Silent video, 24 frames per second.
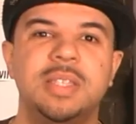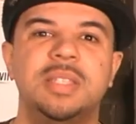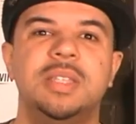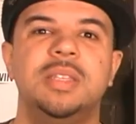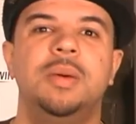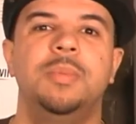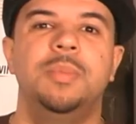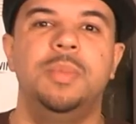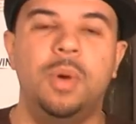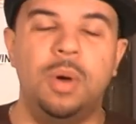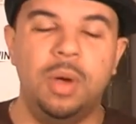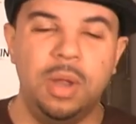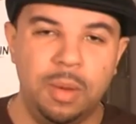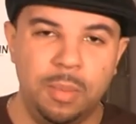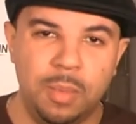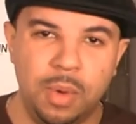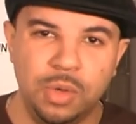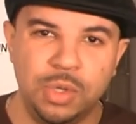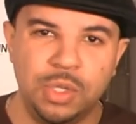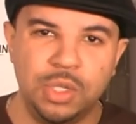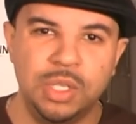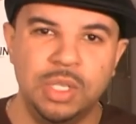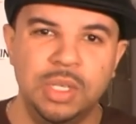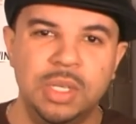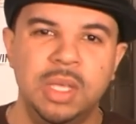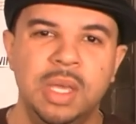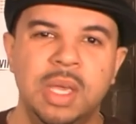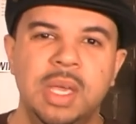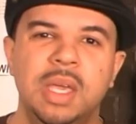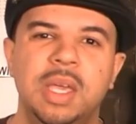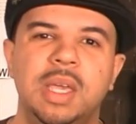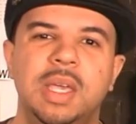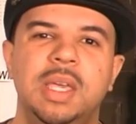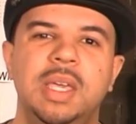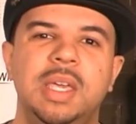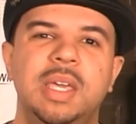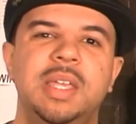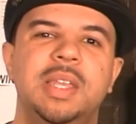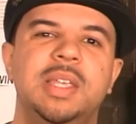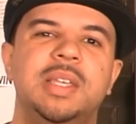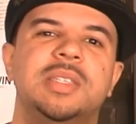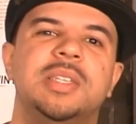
an emotion. It is a